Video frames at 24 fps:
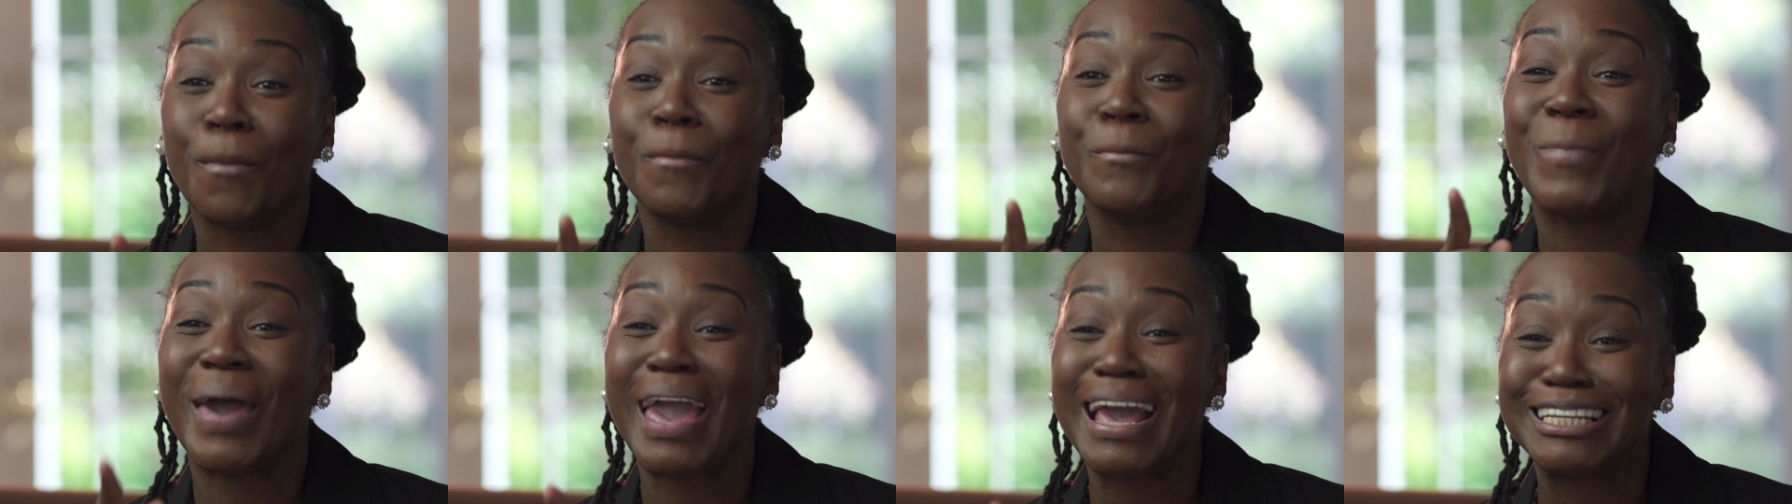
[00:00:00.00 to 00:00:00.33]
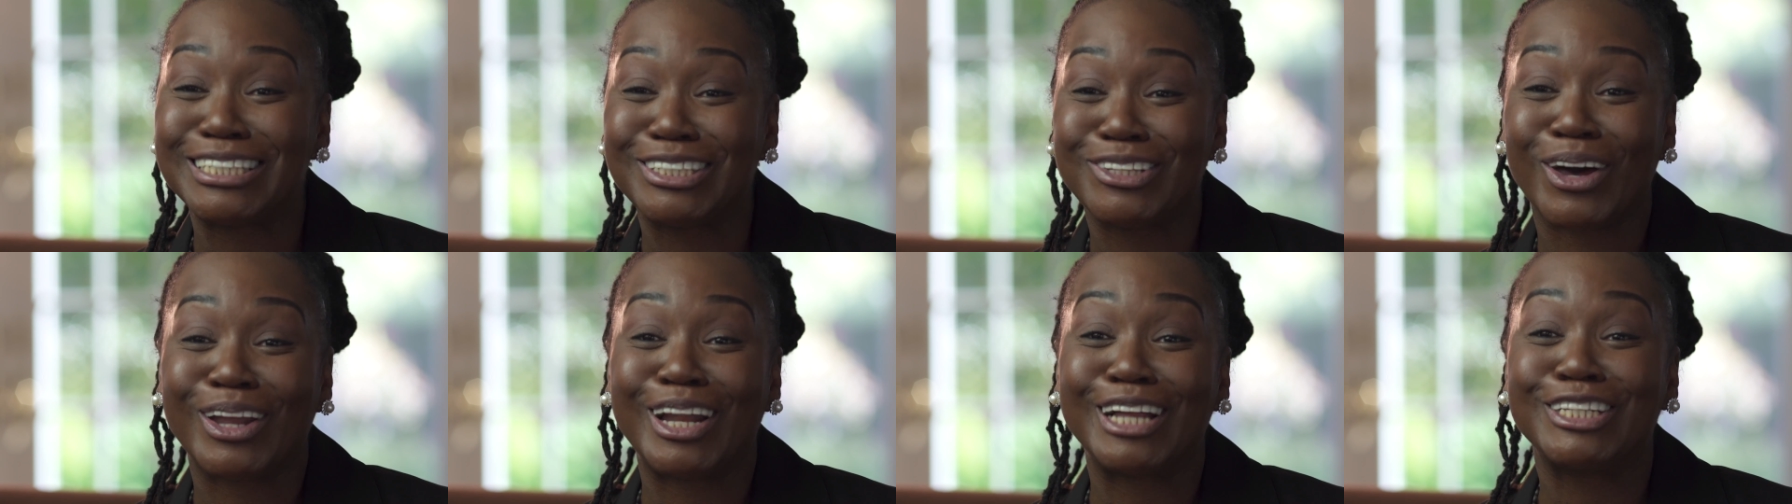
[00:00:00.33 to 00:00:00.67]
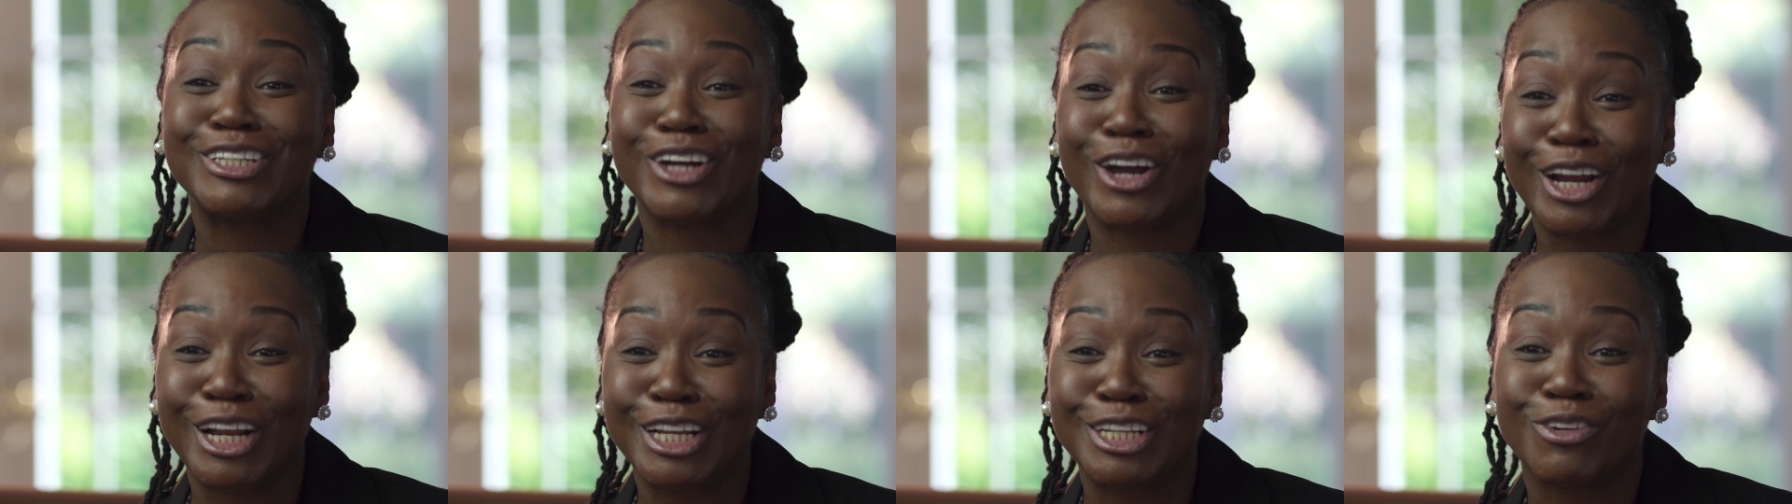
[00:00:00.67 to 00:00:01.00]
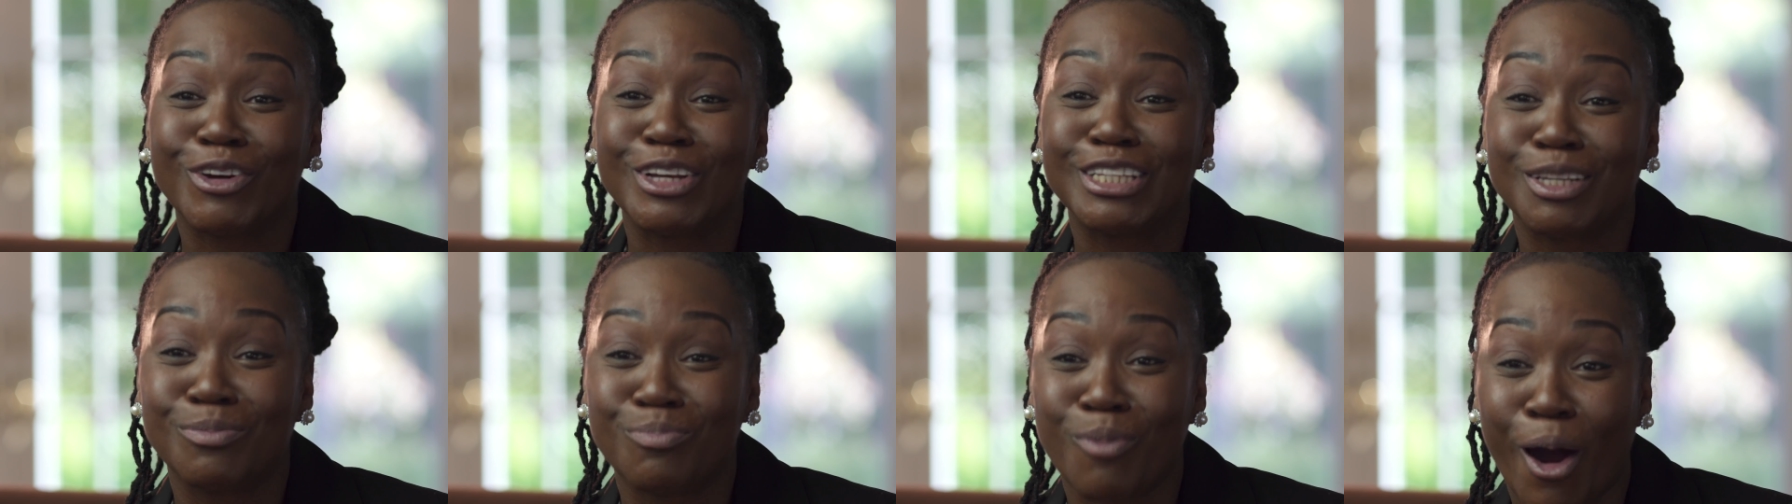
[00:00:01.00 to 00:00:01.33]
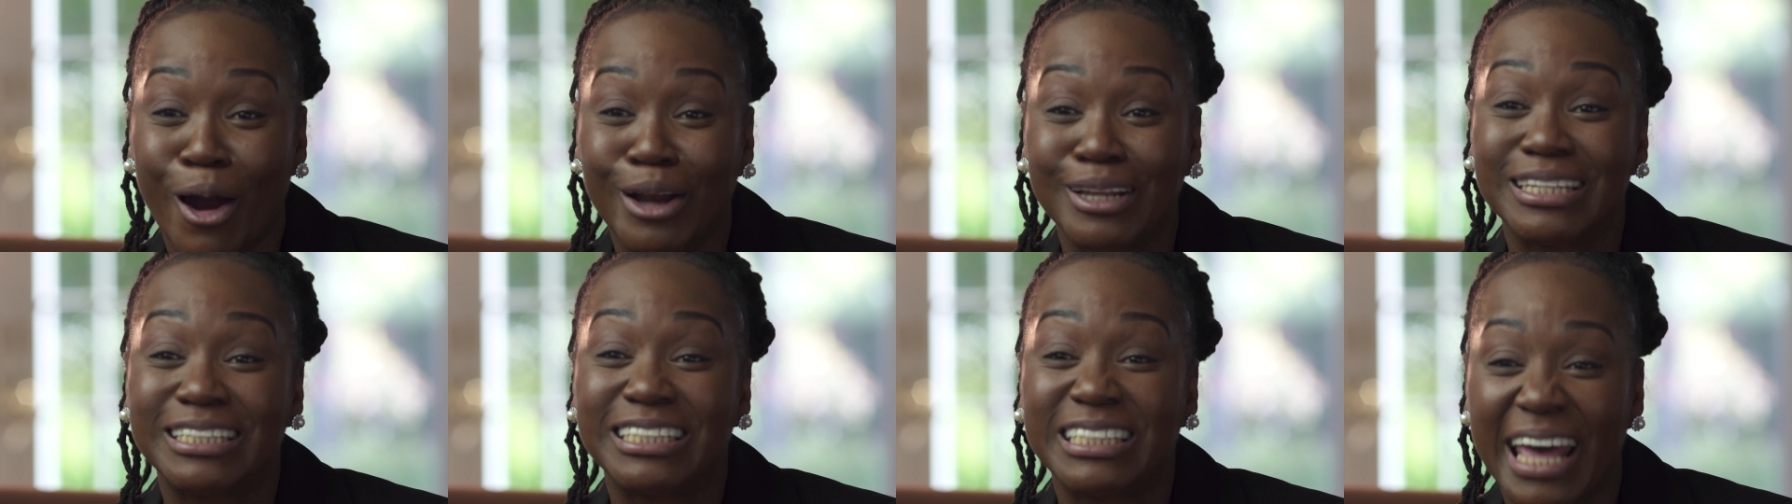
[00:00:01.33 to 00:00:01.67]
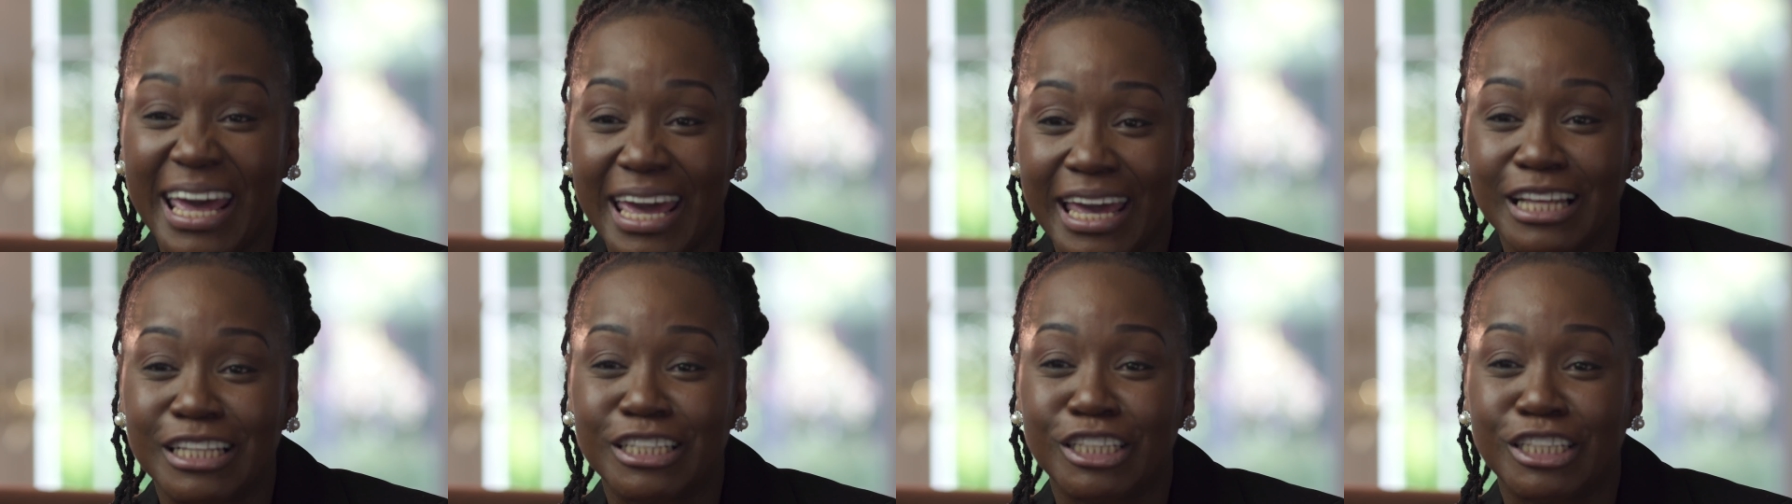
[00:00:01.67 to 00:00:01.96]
based on attorney Teresa Martin saying